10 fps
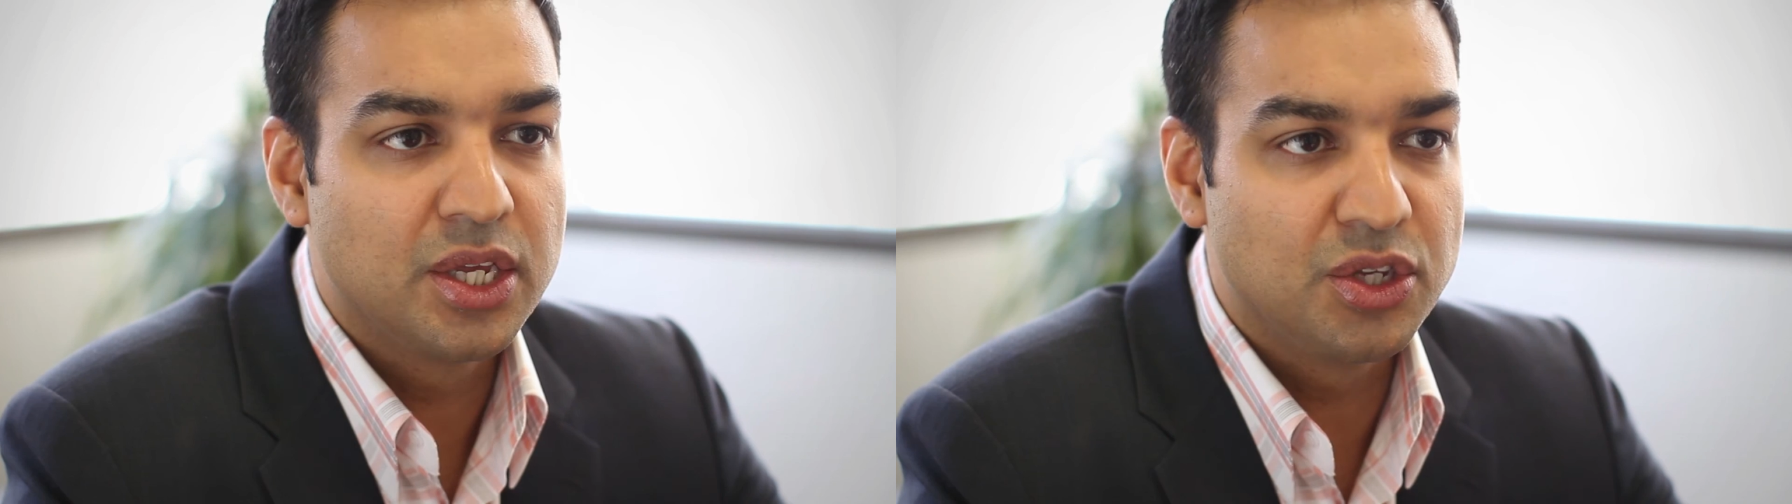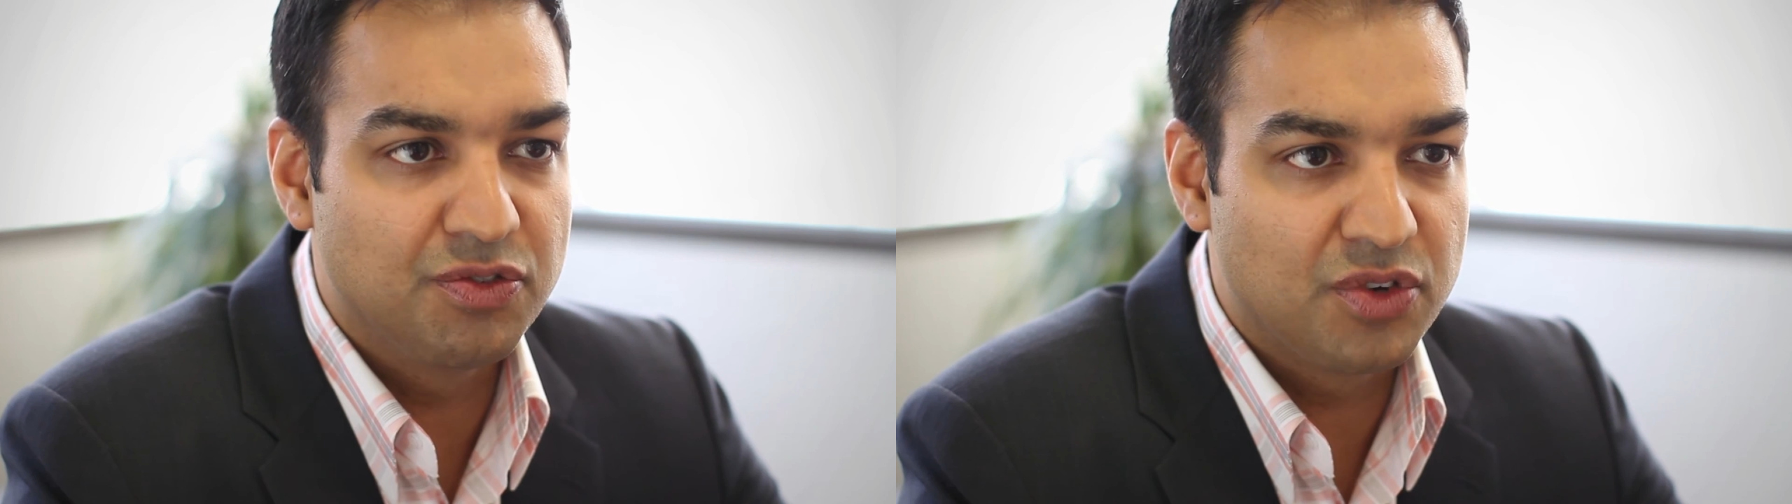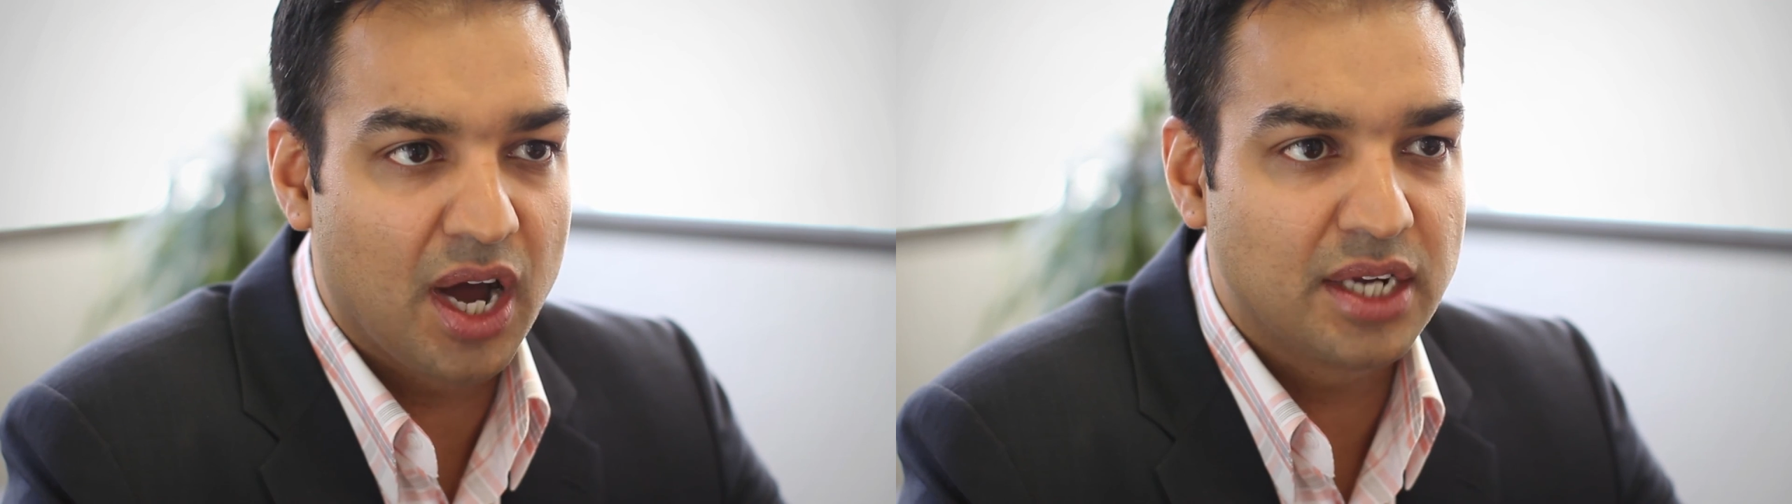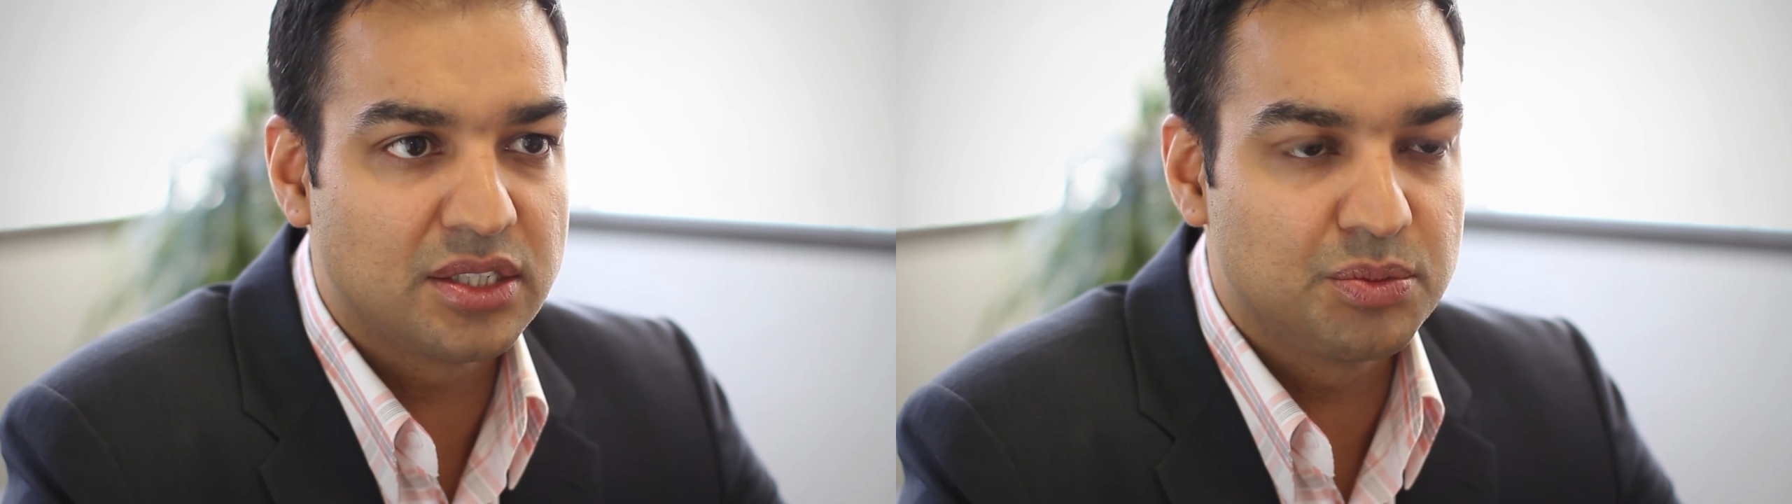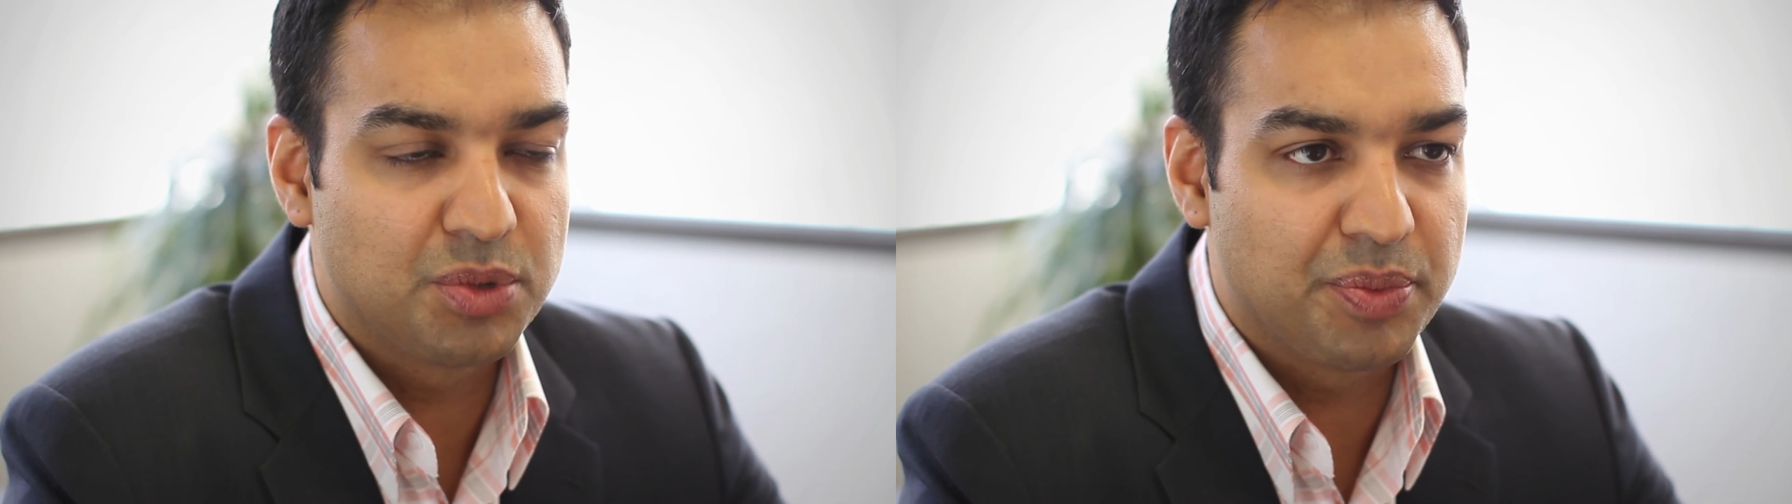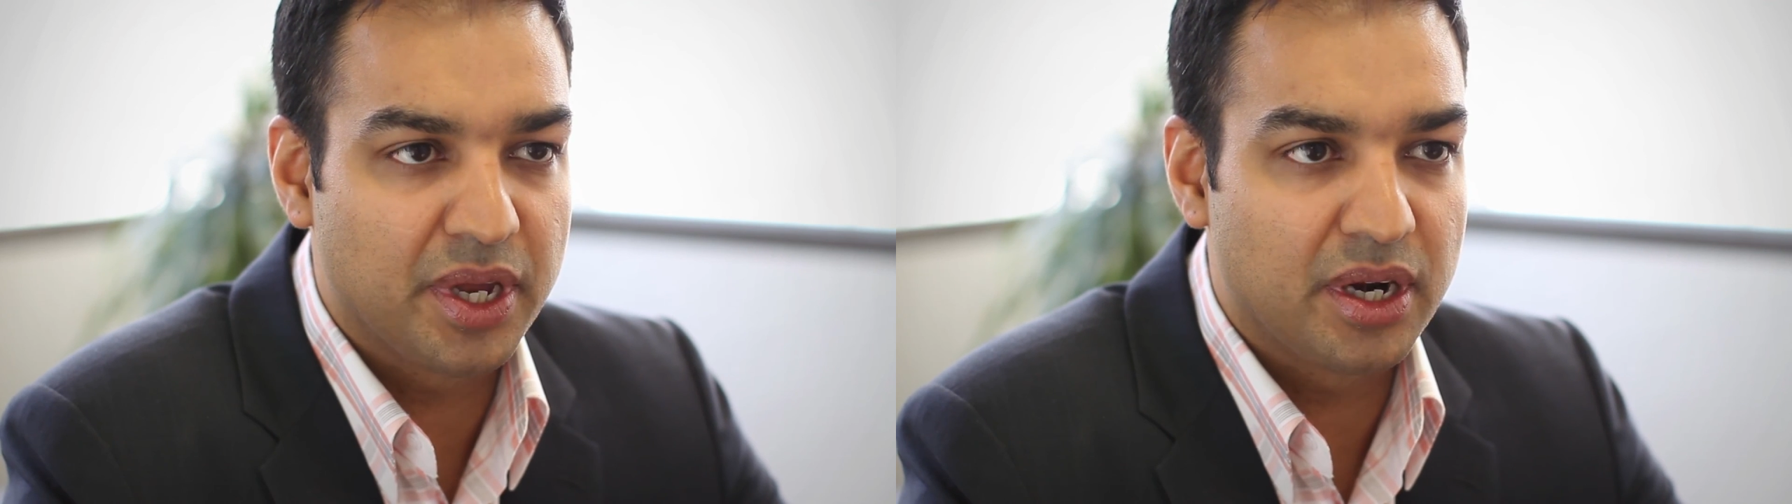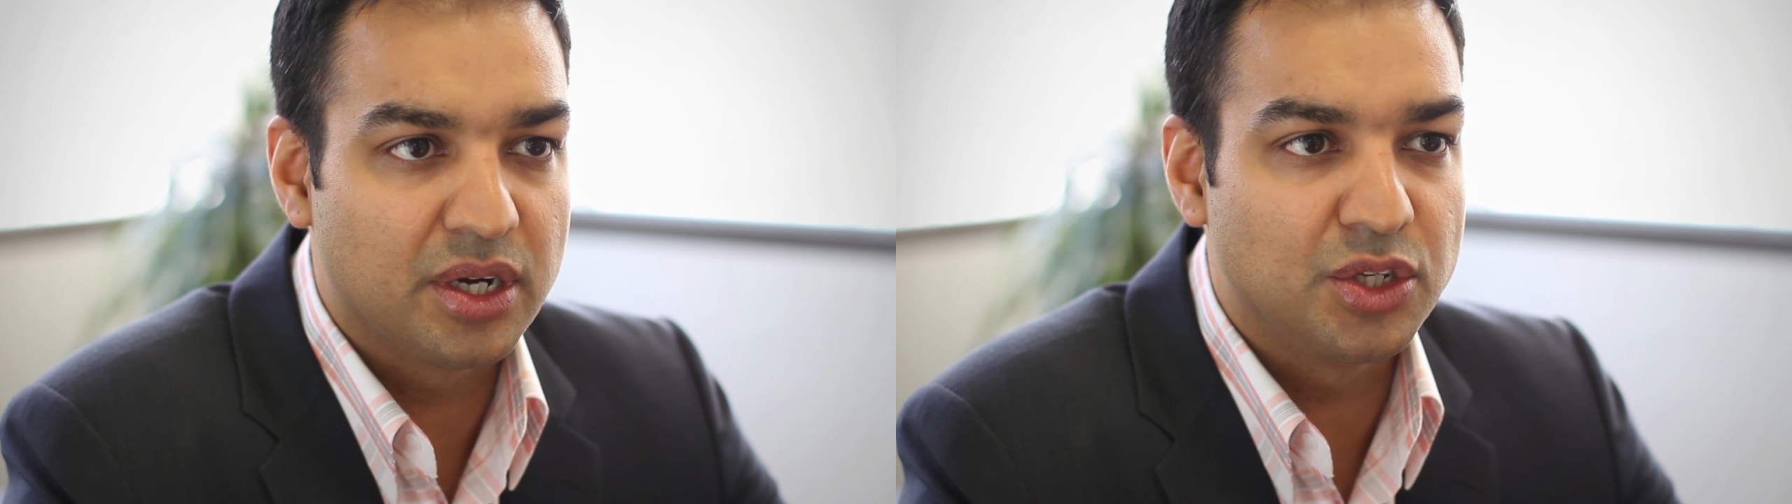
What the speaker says: You've got to prepare,